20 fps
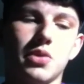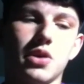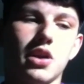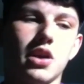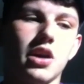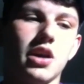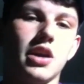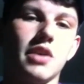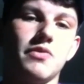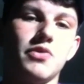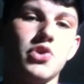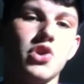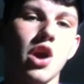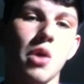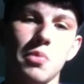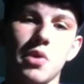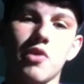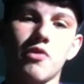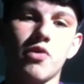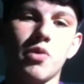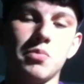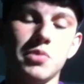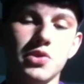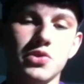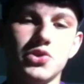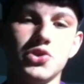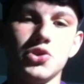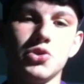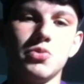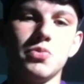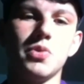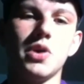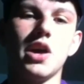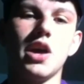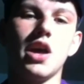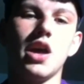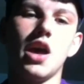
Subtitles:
But if you come here from YouTube,